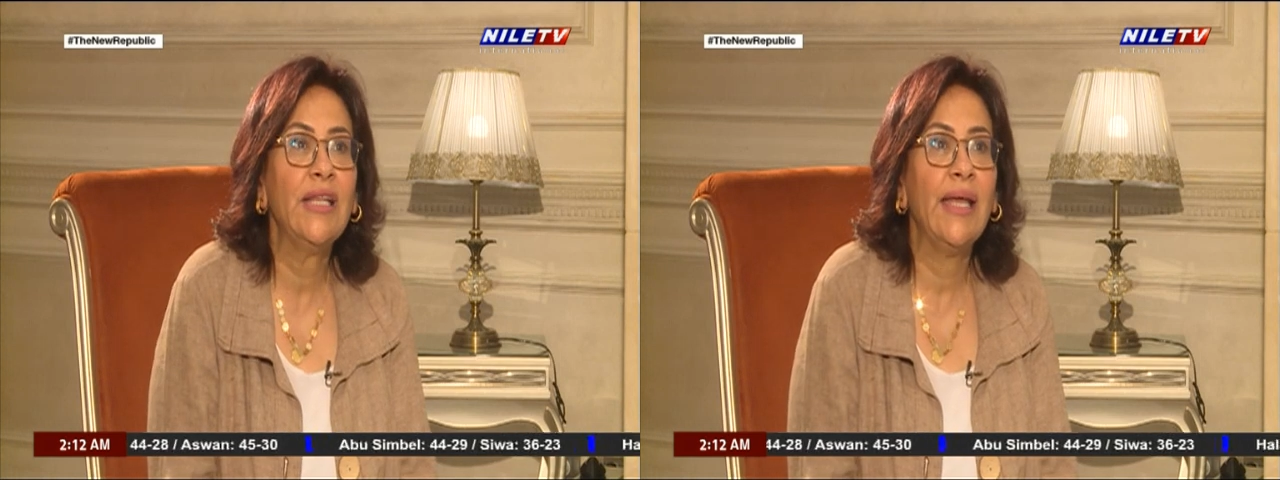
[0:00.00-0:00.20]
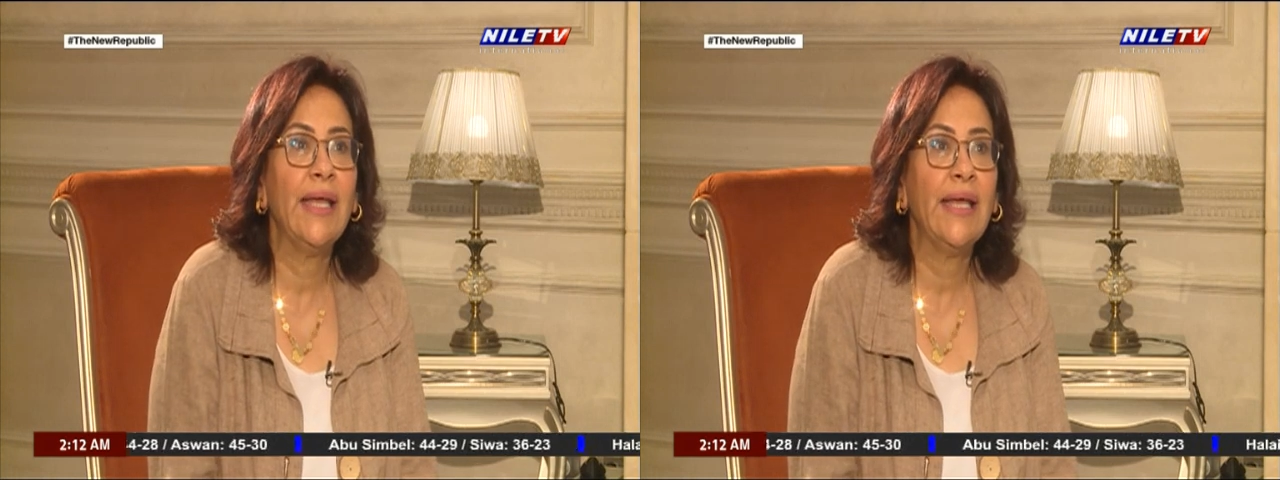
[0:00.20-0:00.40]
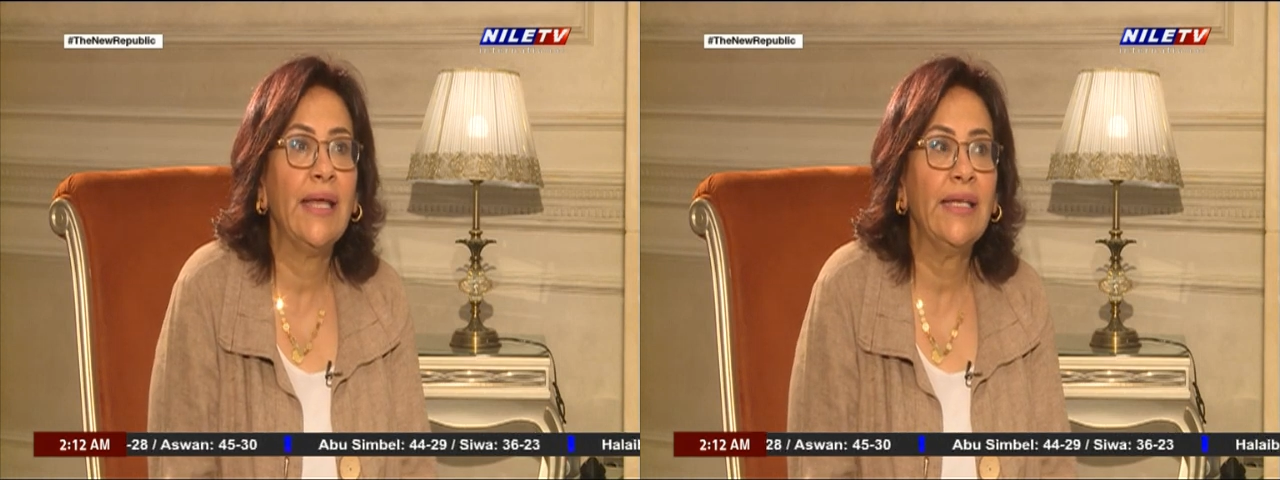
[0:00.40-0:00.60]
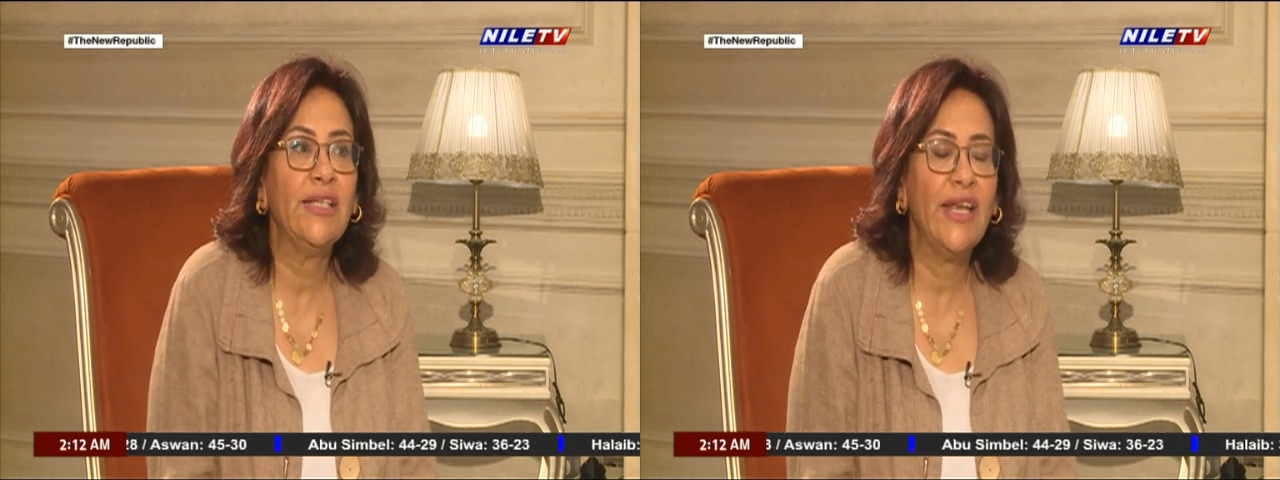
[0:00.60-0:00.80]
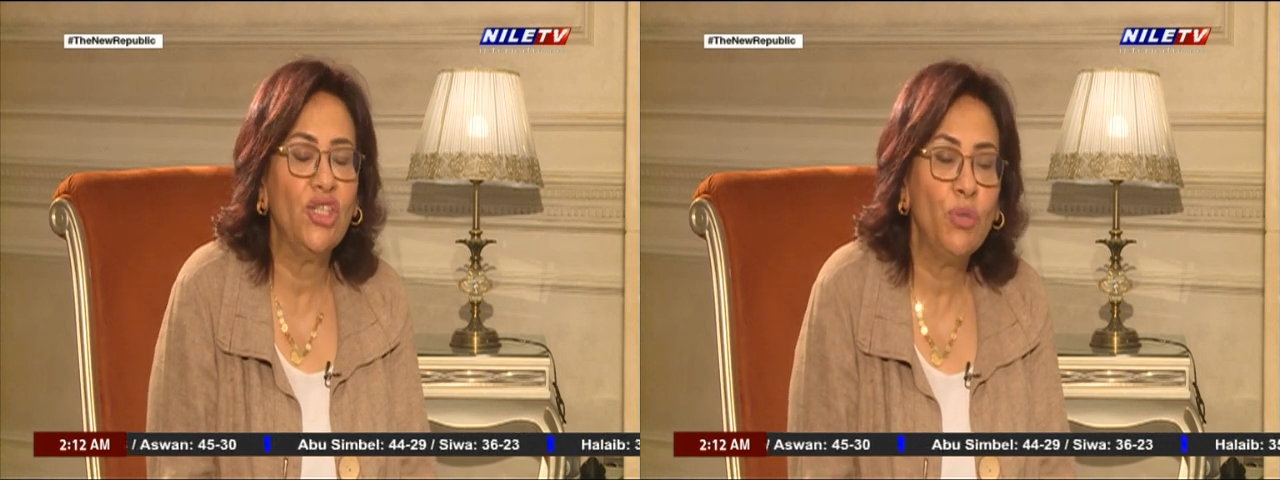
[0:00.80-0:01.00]

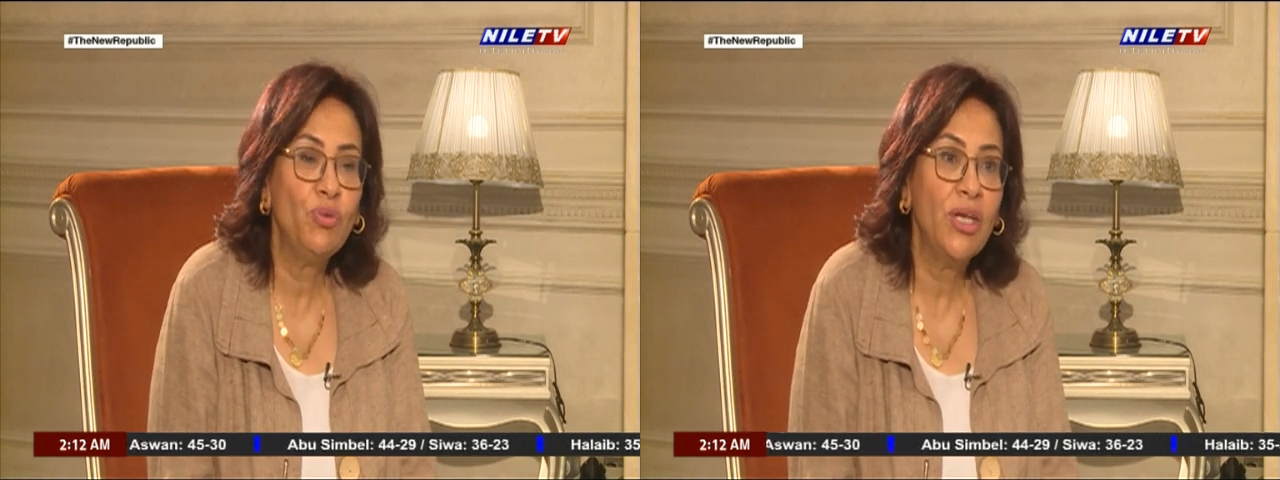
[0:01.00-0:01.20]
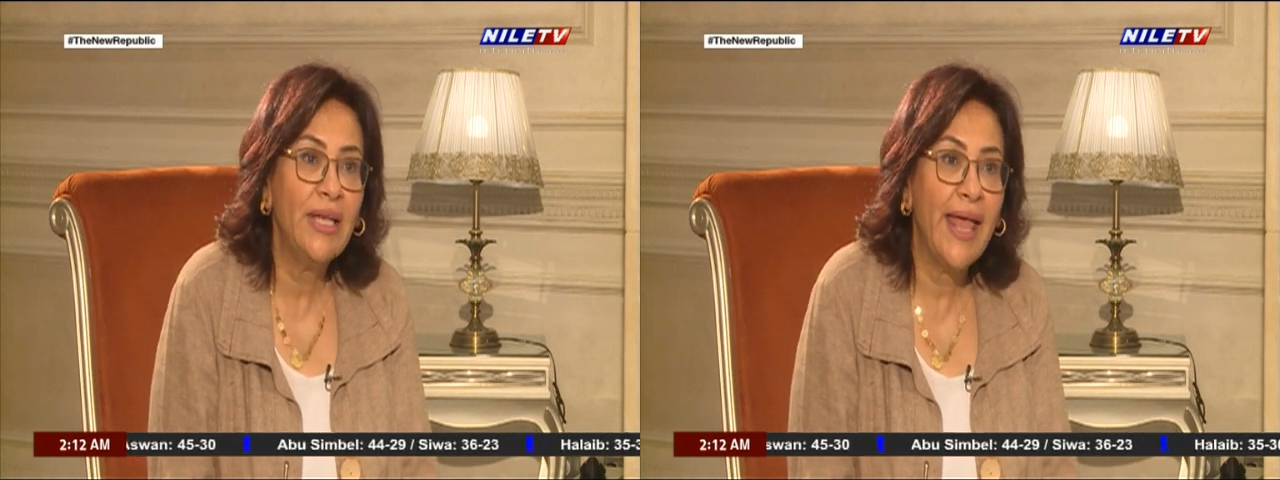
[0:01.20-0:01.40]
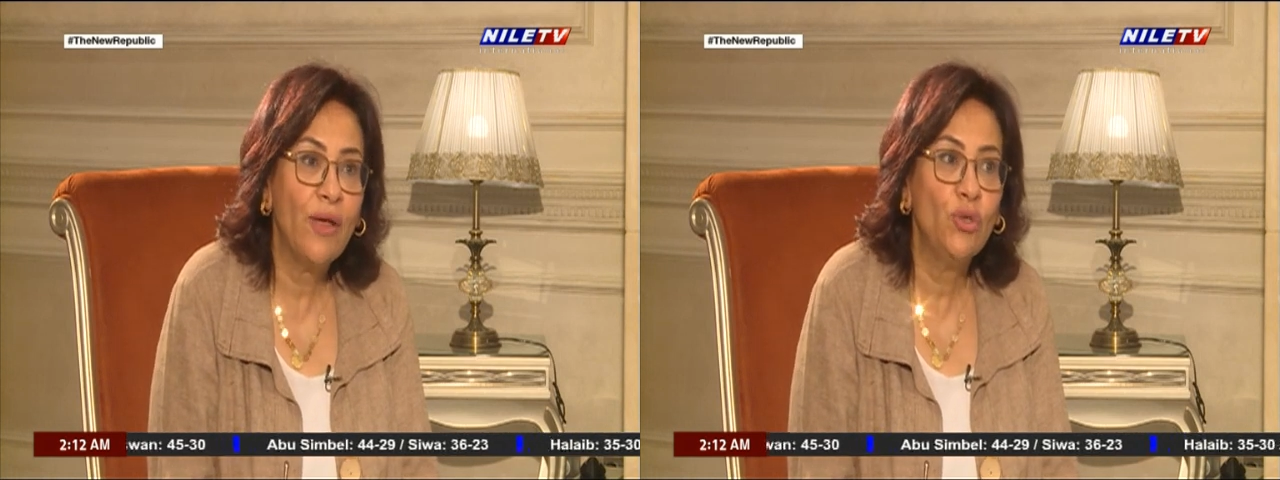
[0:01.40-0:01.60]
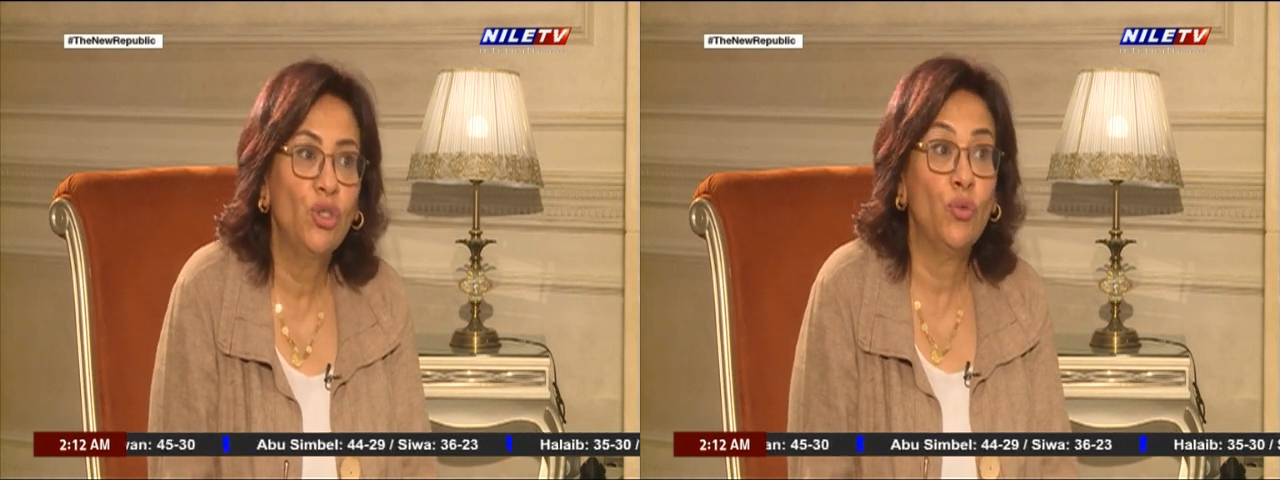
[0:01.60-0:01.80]
the Egyptian language,